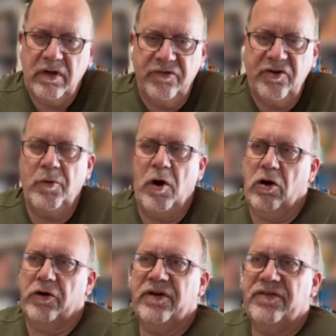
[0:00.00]
Well, Tom
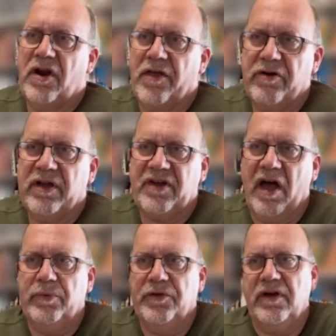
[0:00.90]
Holland is another
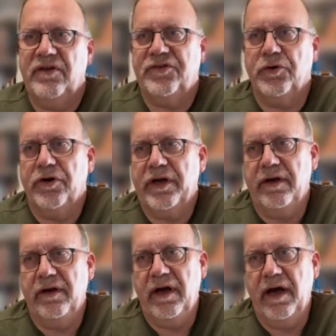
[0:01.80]
example, the
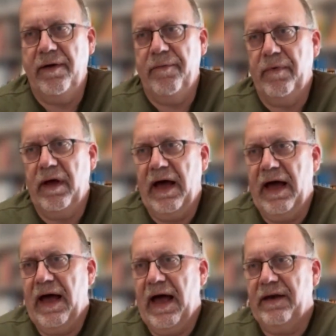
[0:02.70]
historian, um,
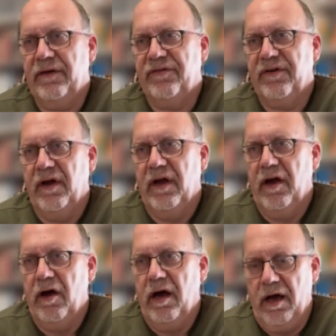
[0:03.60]
uh, and
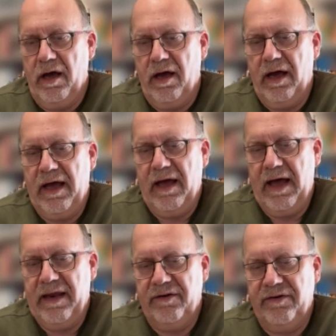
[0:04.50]
uh,
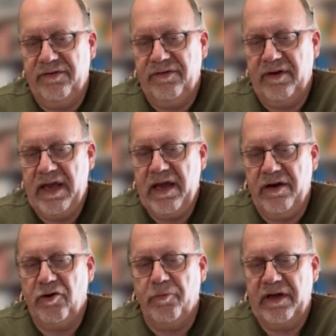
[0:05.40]
and
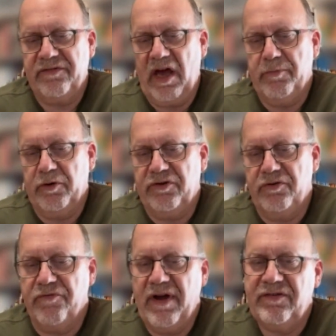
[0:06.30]
he and Dominic
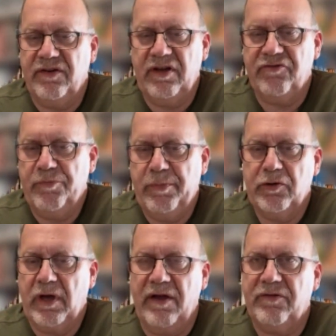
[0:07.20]
Sandbrook do the Rest is
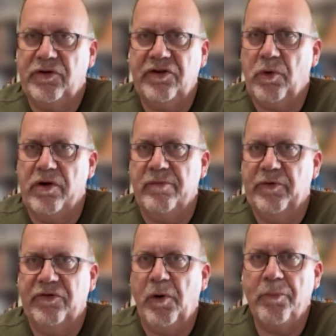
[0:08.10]
History podcast, which is one
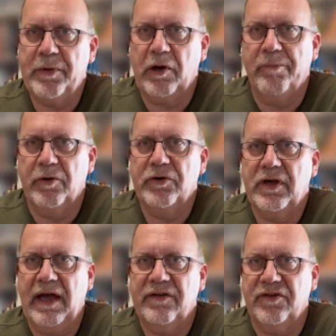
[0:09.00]
of the most popular
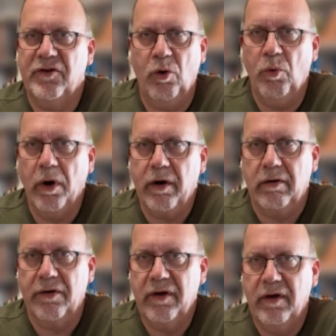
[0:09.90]
podcasts in the whole
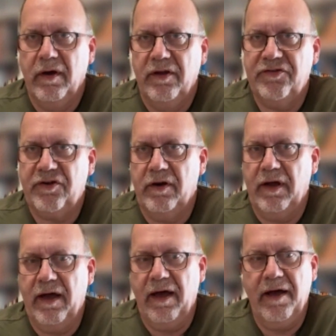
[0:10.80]
world. So,
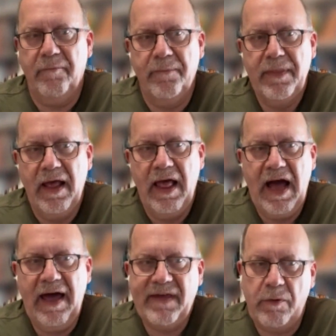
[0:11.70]
um,
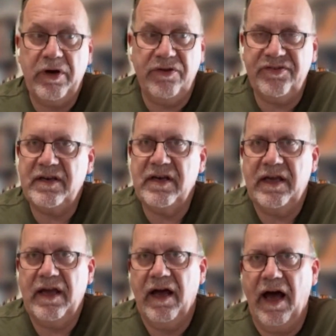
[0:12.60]
and they were in
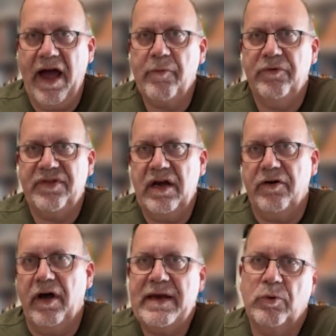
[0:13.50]
Sydney, and I was there at